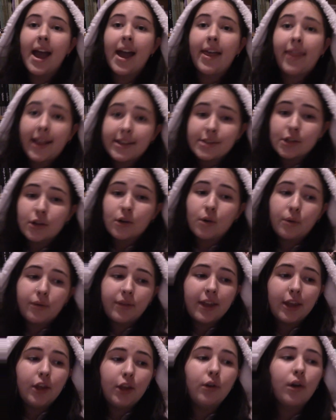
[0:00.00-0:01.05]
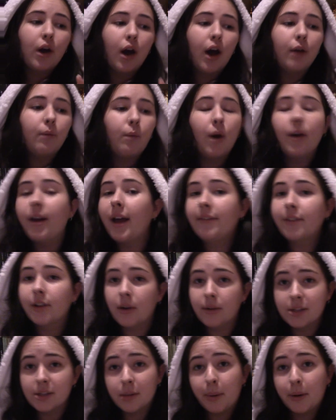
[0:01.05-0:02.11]
And that's the cool thing. I won't have to
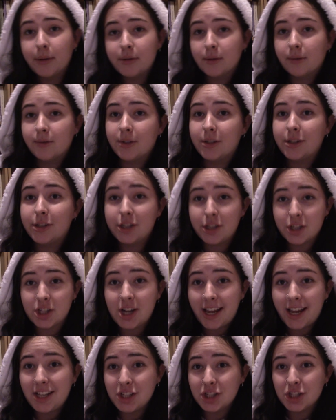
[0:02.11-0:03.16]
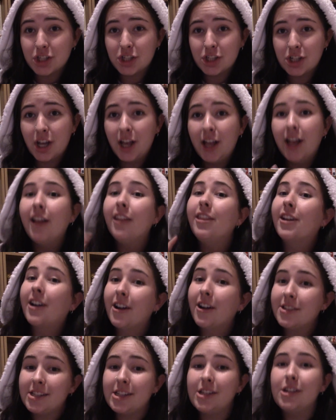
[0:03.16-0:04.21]
go into the post office to change the
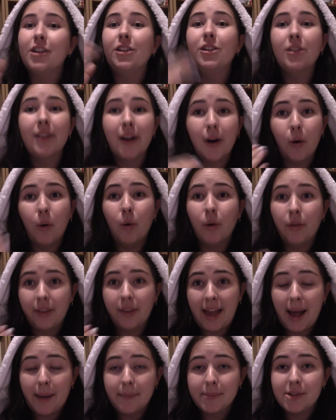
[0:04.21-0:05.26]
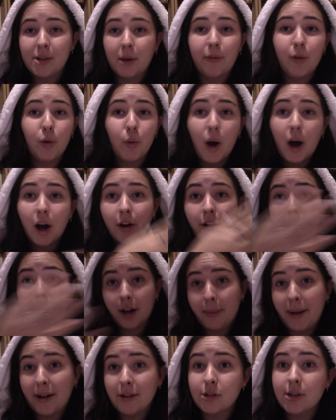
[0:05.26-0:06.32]
currency. You can do that all on the app. So if you are
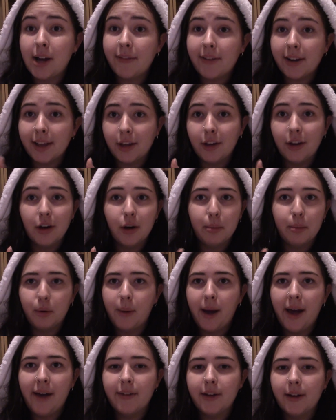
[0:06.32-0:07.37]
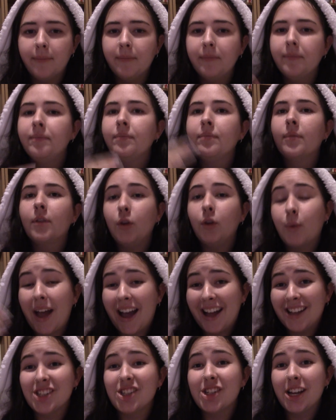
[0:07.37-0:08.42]
going about traveling Europe or whatever, you
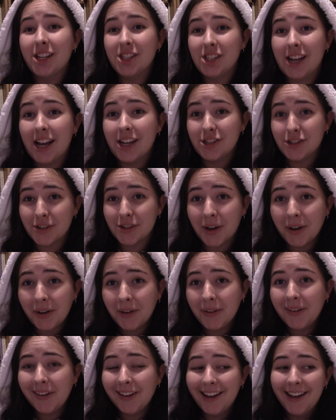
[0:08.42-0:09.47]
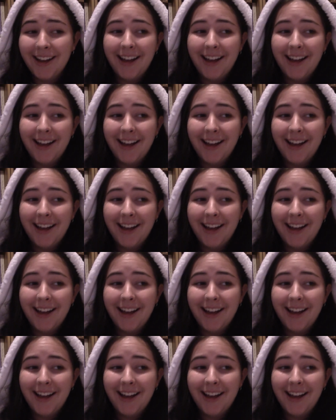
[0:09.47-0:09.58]
can change it as you go.